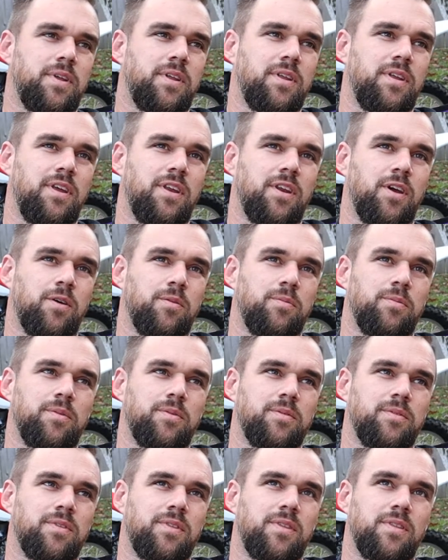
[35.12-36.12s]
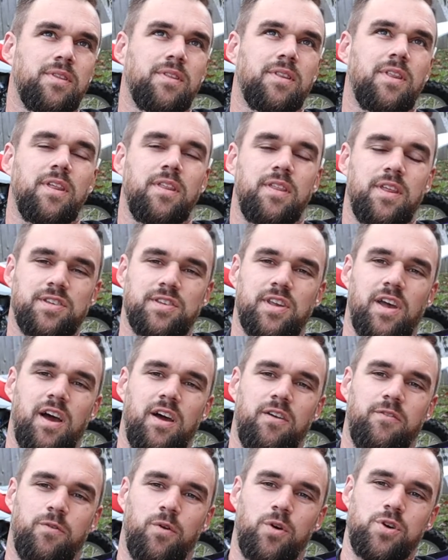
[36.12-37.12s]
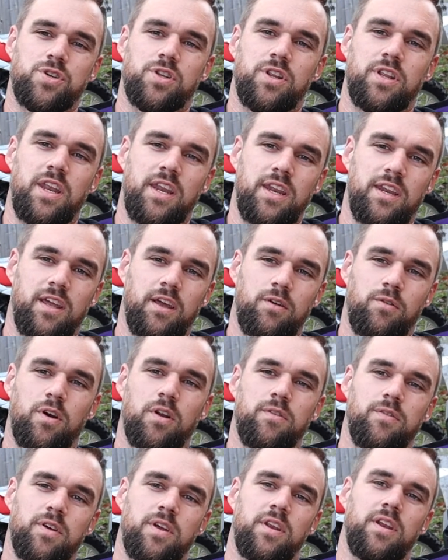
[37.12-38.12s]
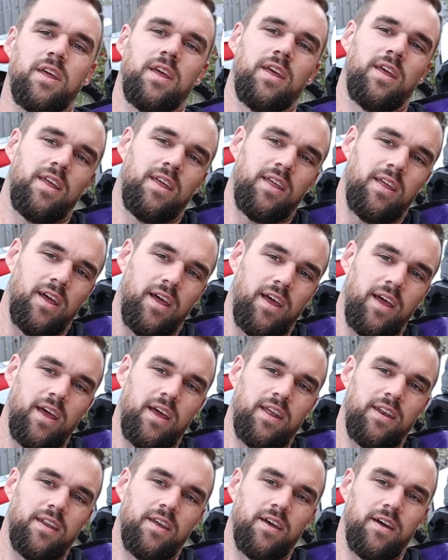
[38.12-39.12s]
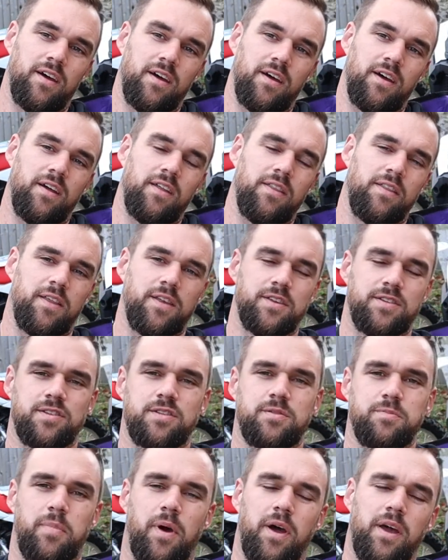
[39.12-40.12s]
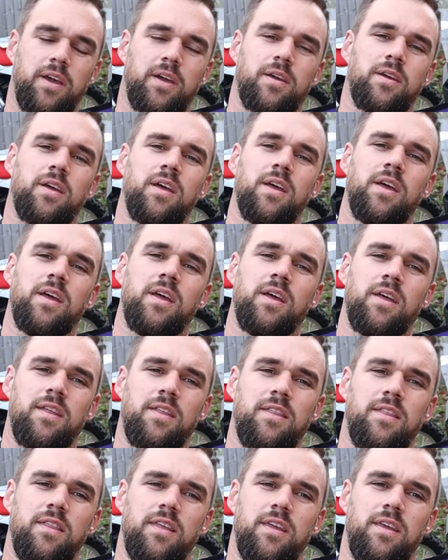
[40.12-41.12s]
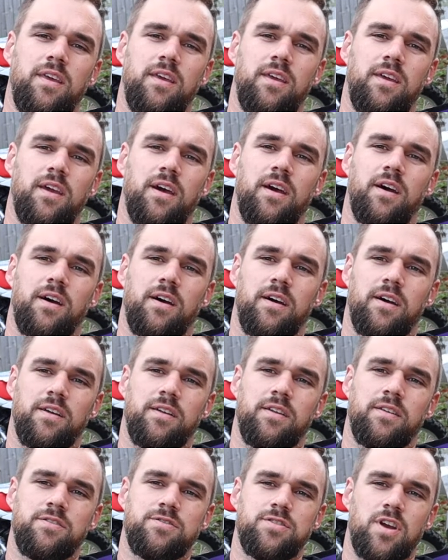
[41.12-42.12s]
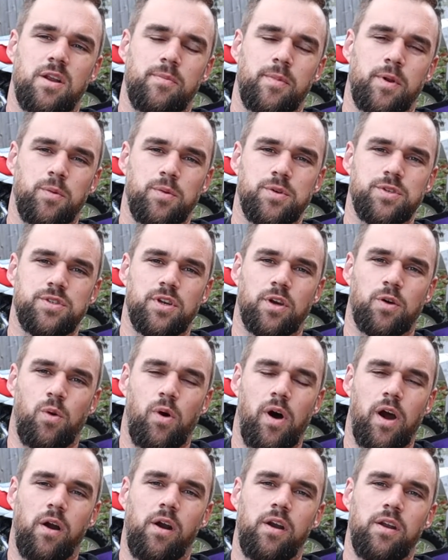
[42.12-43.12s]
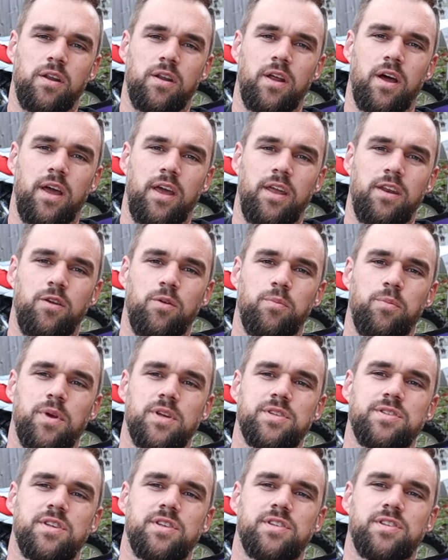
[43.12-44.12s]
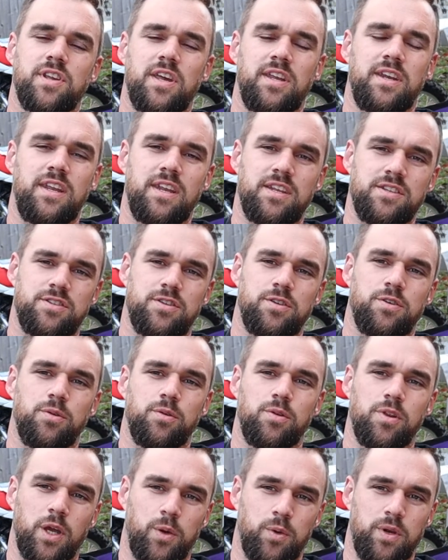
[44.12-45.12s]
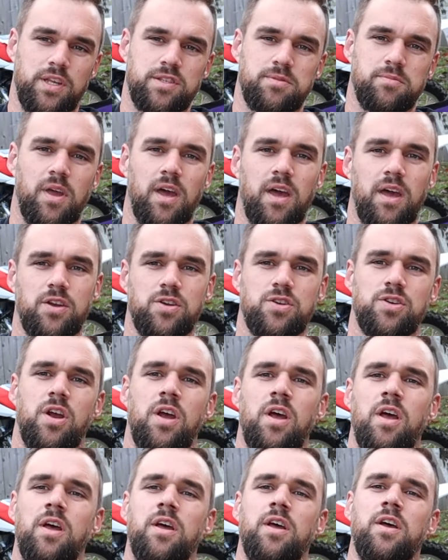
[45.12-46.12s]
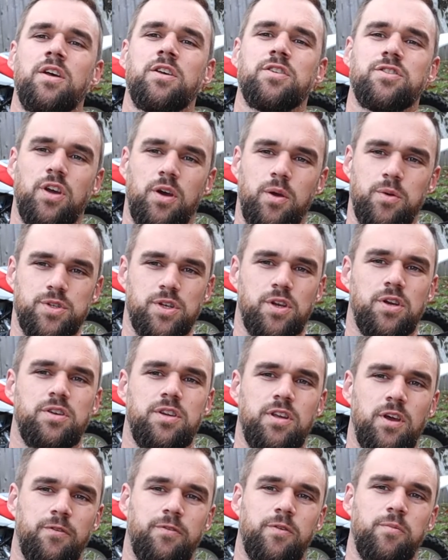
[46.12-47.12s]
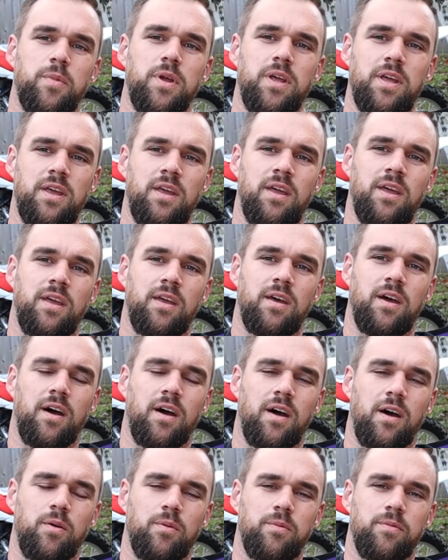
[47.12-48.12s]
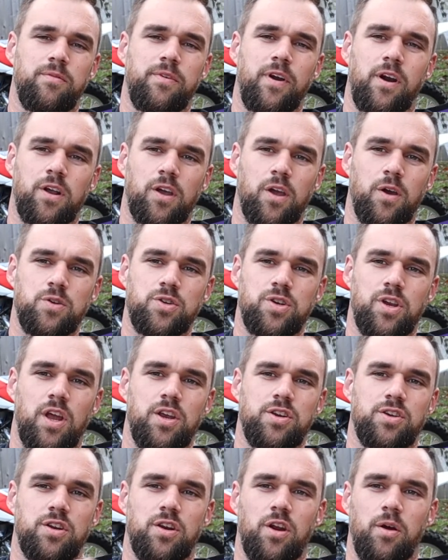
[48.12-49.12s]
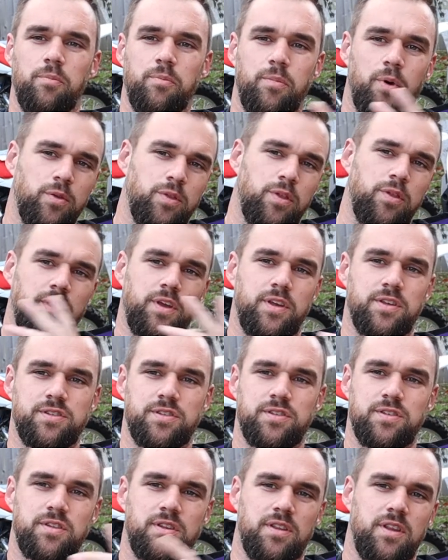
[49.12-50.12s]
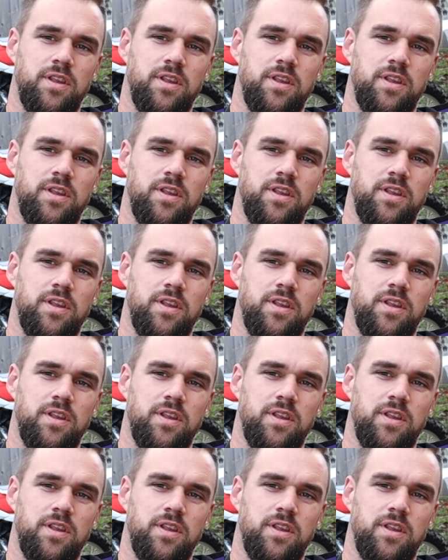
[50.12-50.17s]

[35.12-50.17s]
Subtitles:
you know, this guy unfortunately needed to get rid of it, and this bike, the gentleman was acquiring a new business and needed to liquidate some cash. So it was a good deal for me. Fair negotiation on both of these